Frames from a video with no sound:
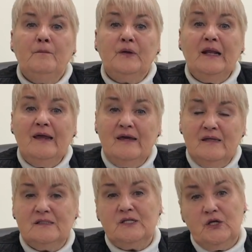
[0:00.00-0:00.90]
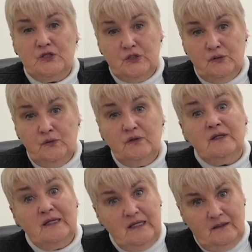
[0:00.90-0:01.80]
Please do
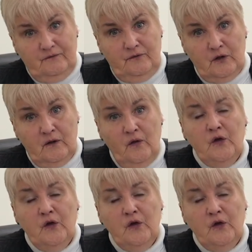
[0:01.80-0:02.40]
the needful.